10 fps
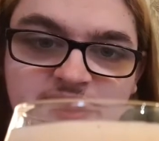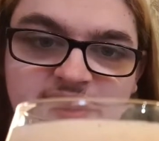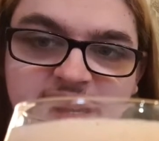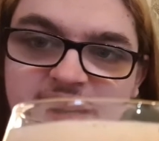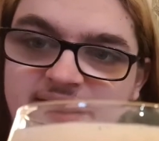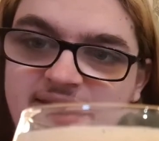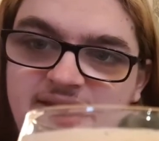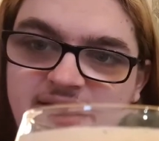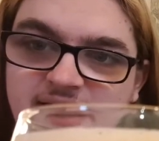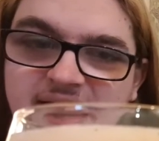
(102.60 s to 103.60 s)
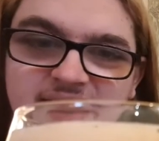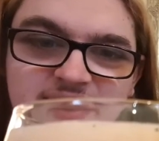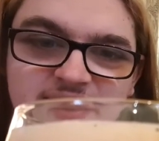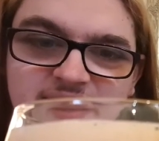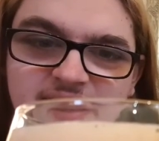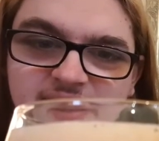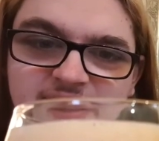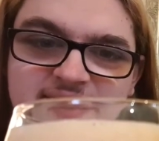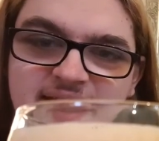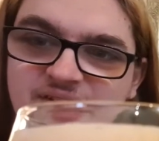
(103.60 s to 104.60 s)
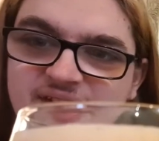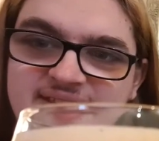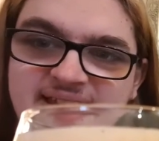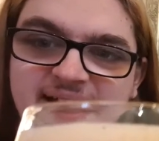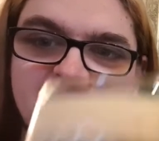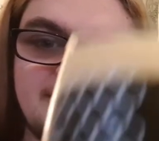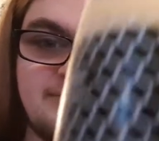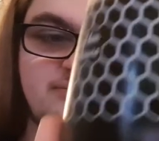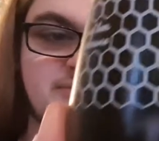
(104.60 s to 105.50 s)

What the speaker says: tanned head, like desert tan